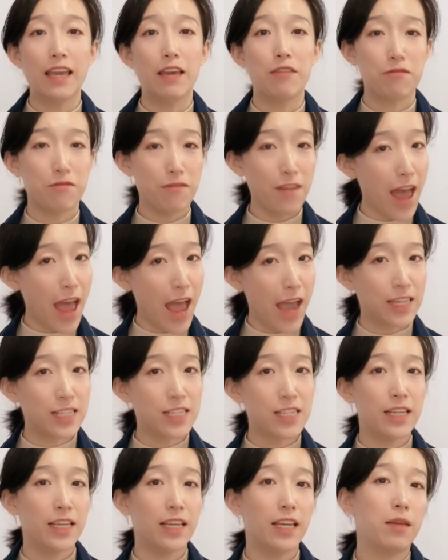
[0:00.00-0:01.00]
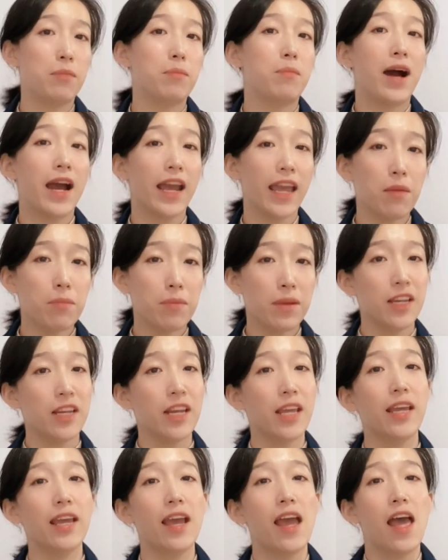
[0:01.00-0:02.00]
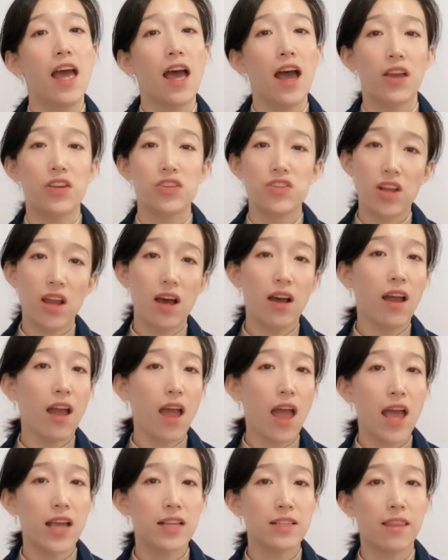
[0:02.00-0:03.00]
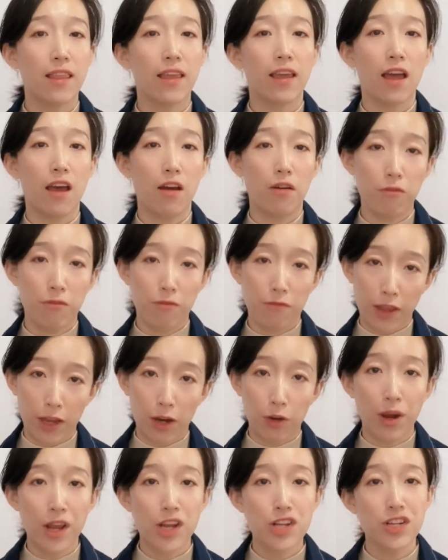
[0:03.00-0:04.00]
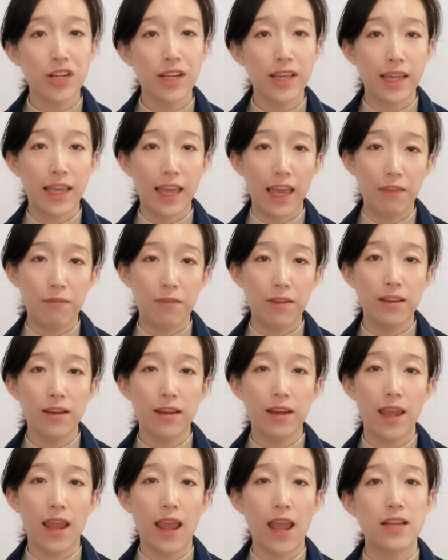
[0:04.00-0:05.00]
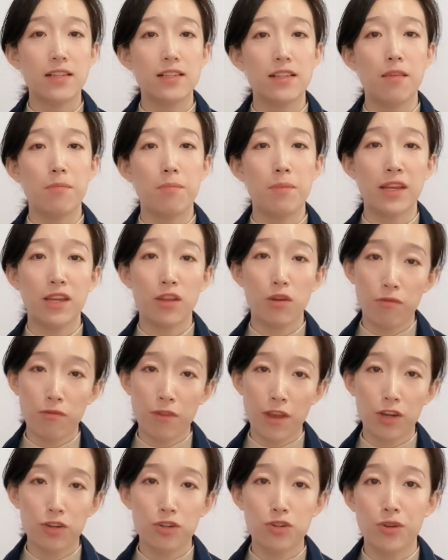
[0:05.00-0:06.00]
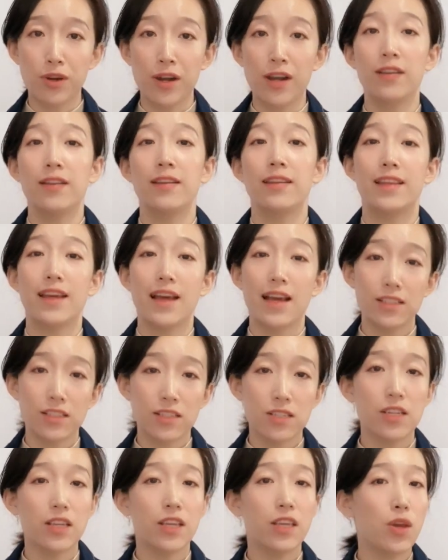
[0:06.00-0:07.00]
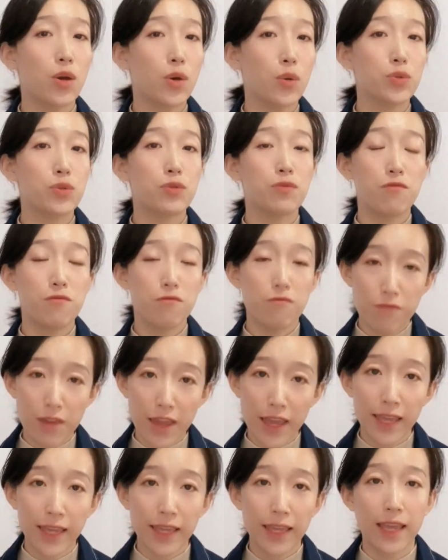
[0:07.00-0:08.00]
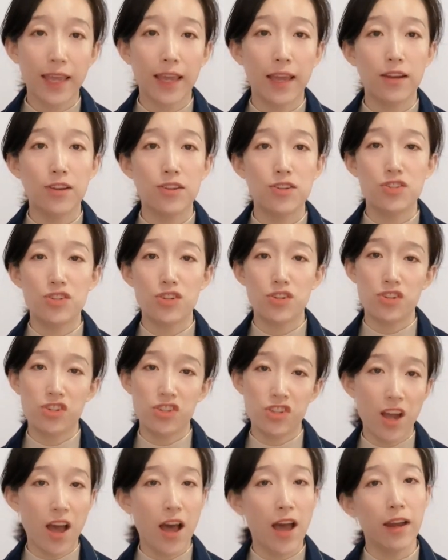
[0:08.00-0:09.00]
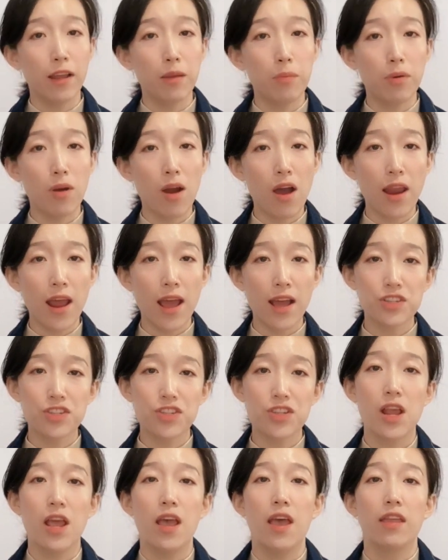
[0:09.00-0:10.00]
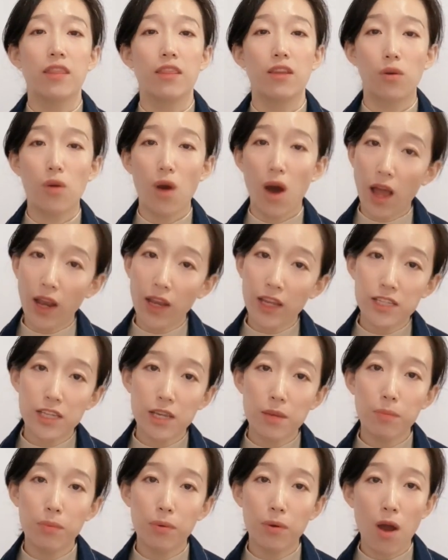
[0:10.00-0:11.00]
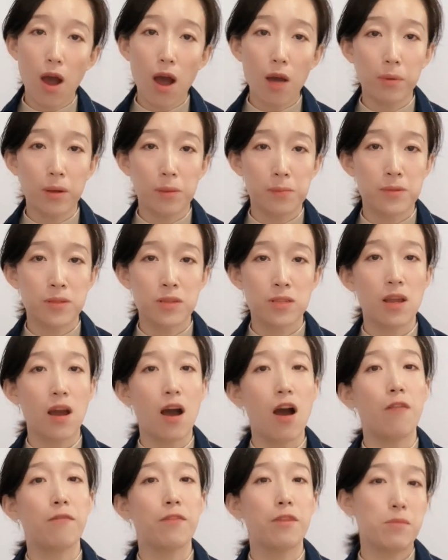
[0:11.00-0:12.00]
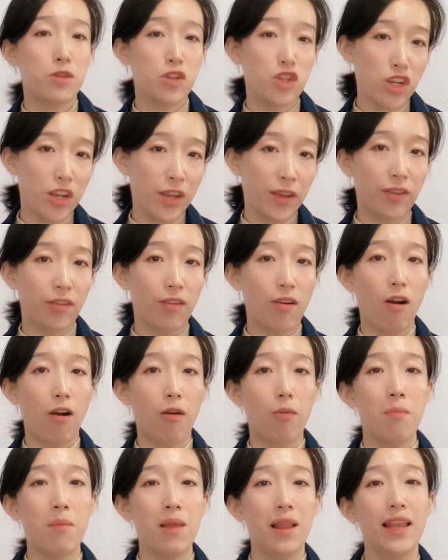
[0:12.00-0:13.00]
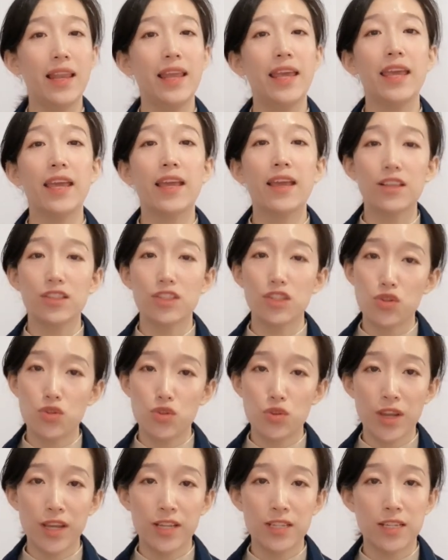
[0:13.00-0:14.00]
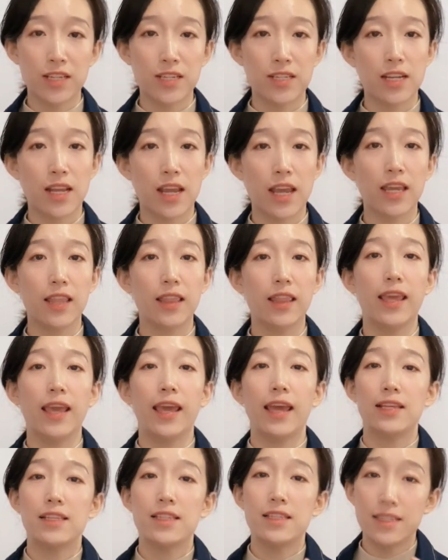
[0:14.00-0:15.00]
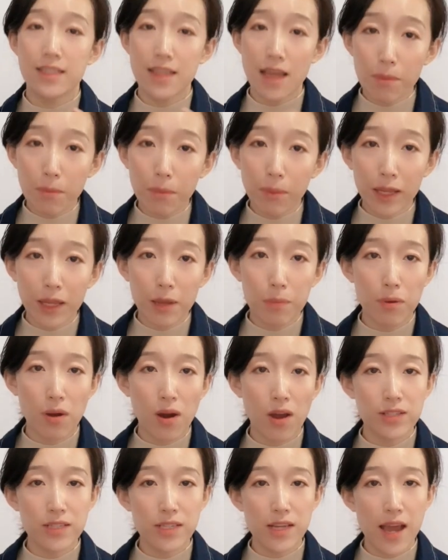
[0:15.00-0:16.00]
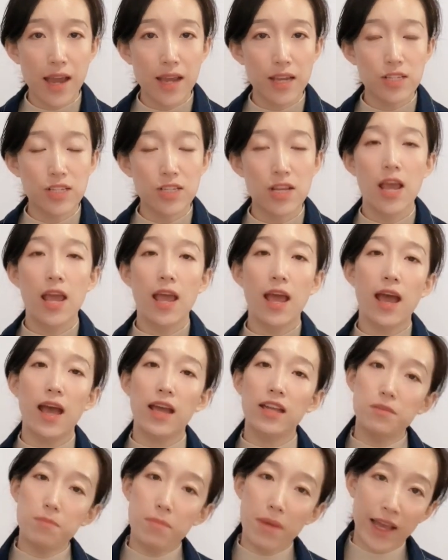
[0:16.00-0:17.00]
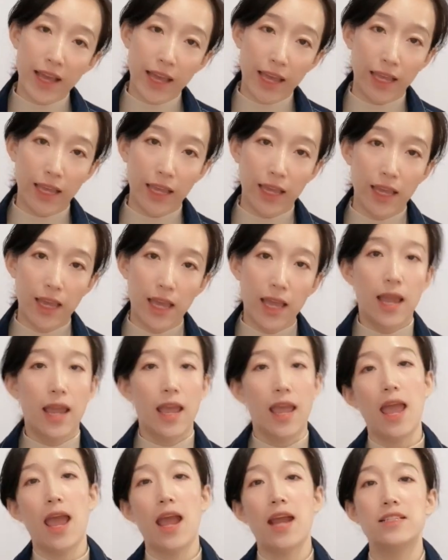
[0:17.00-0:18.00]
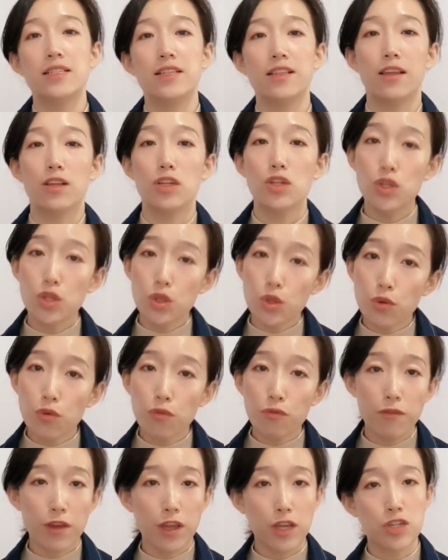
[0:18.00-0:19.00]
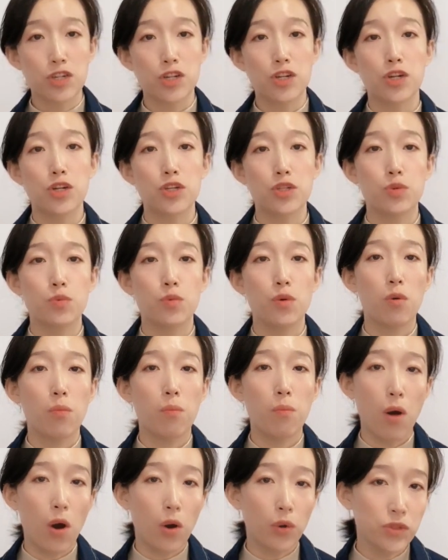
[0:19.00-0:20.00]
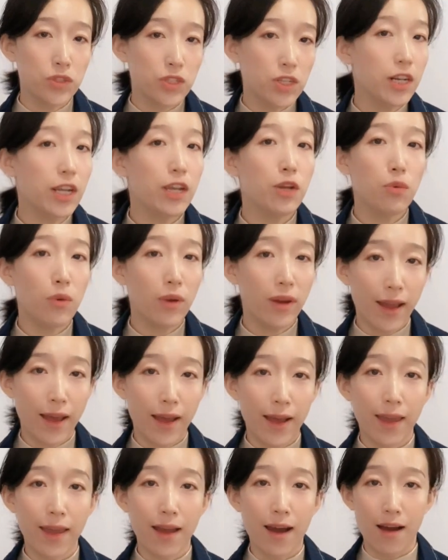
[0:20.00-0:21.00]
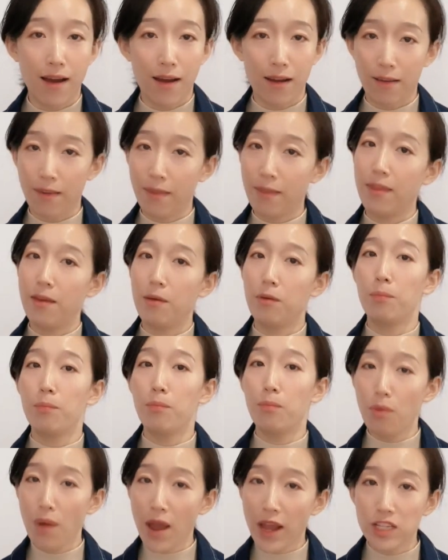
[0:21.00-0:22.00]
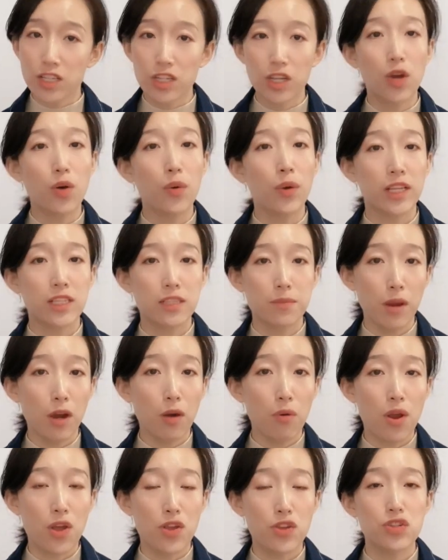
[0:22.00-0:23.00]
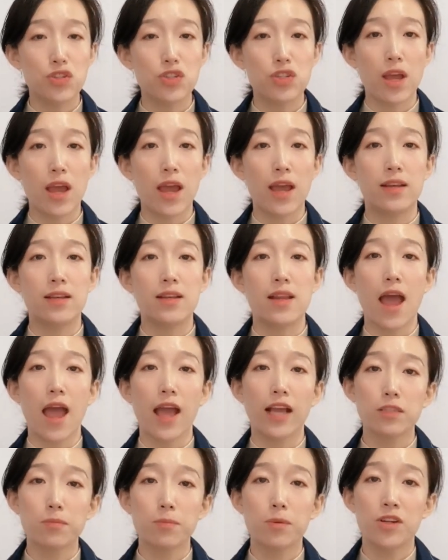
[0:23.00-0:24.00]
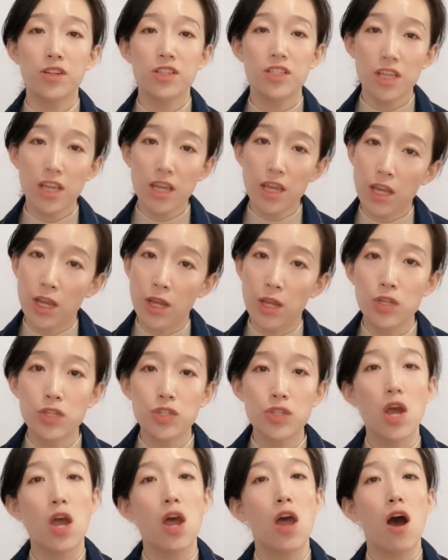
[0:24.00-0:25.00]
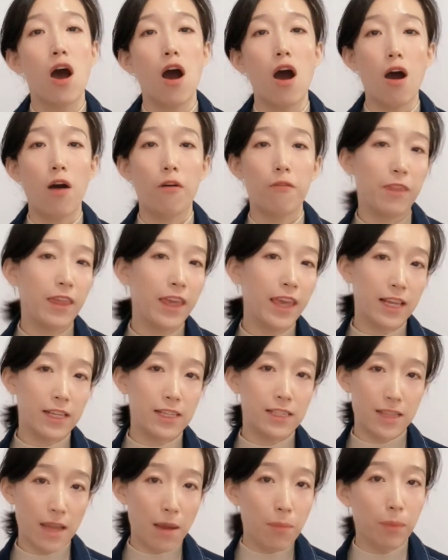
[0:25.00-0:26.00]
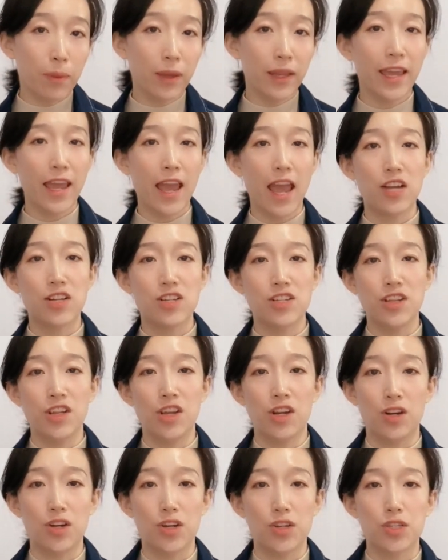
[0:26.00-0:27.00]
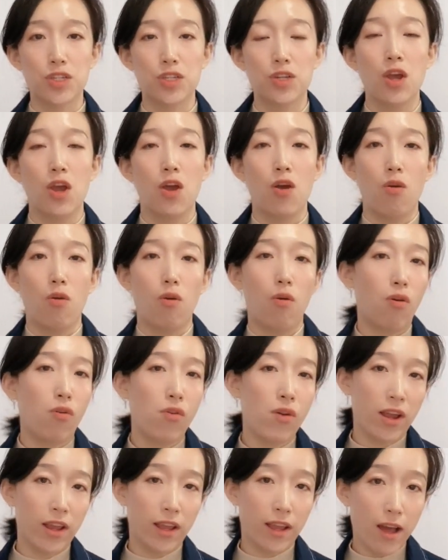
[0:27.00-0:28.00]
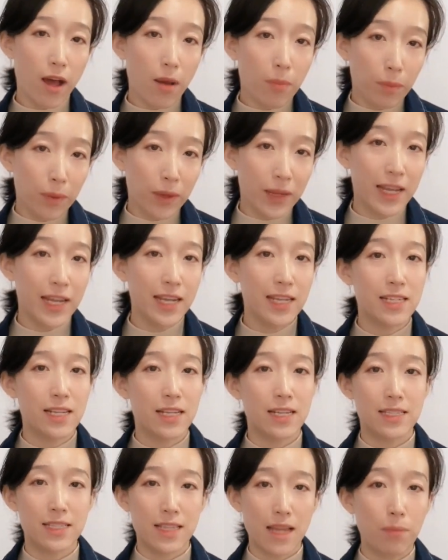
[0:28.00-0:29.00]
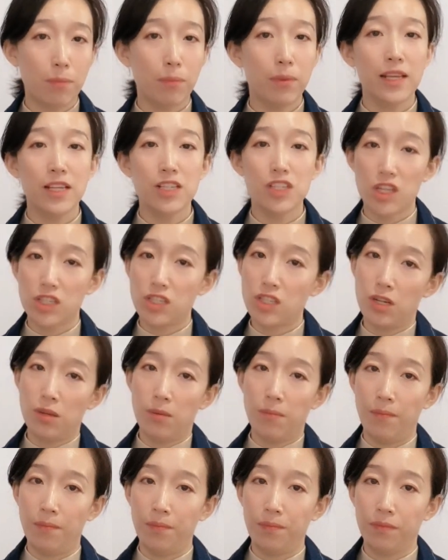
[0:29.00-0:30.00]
In fact, in my opinion, as long as the configuration given and the manufacturer doesn't use fake and shoddy products, the quality problems of the machine are mainly concentrated in the assembly process and debugging. And the two factors will mostly rely on the practical experience and expertise of the assembly engineers or a complete assembly system.